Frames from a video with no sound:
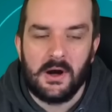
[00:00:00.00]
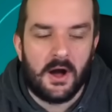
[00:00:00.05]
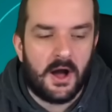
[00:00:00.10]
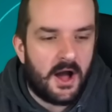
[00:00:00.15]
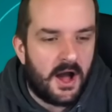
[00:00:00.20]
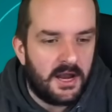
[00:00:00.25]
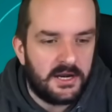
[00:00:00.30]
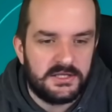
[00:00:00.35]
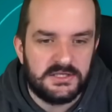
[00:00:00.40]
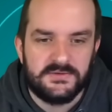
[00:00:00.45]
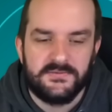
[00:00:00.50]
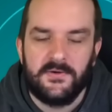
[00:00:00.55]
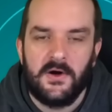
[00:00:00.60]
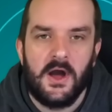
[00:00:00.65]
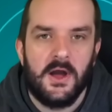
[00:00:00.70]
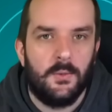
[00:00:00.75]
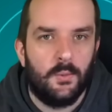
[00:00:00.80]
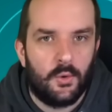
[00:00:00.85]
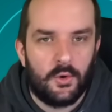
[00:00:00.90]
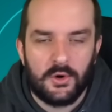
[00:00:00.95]
Haaland's
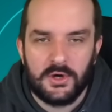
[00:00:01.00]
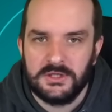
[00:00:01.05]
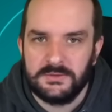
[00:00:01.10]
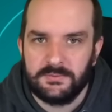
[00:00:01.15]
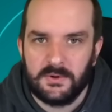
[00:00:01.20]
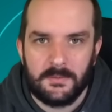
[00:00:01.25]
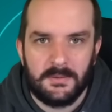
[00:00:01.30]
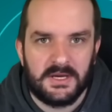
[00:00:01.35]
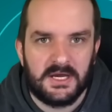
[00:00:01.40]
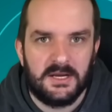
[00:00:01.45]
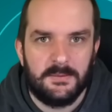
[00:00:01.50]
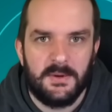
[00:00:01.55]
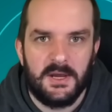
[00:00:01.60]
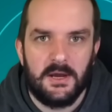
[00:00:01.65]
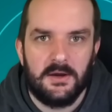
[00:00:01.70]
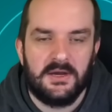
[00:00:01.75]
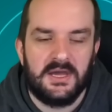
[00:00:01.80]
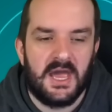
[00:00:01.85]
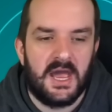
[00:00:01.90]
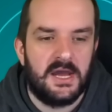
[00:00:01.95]
fine. Walker's probably going to be
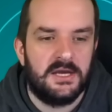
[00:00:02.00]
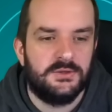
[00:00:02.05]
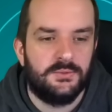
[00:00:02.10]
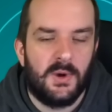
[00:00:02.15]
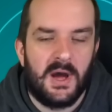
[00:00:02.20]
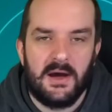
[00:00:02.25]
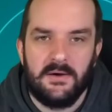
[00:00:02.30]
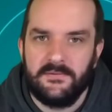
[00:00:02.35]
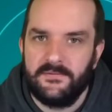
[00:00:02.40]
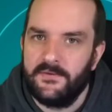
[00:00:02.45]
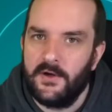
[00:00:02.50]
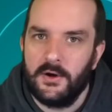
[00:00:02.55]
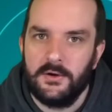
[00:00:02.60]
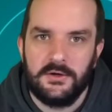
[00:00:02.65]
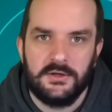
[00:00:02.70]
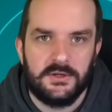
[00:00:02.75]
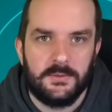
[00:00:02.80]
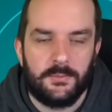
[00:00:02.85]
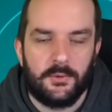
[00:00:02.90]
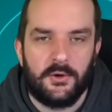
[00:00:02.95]
okay as well.
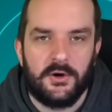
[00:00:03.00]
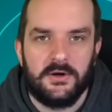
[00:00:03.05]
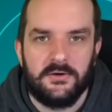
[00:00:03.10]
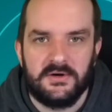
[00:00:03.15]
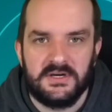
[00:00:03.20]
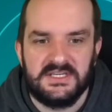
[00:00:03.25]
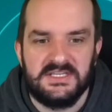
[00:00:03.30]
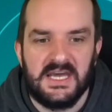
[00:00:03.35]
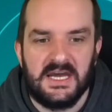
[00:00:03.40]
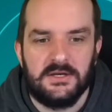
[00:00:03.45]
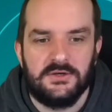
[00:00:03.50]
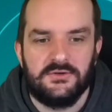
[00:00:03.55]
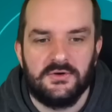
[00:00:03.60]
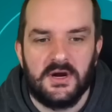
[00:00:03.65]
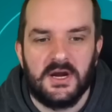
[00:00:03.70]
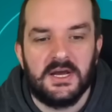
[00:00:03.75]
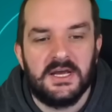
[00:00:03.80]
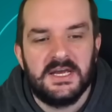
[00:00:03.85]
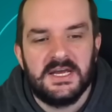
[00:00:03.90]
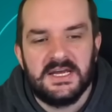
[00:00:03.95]
Foden, De Bruyne,
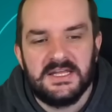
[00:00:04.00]
etc.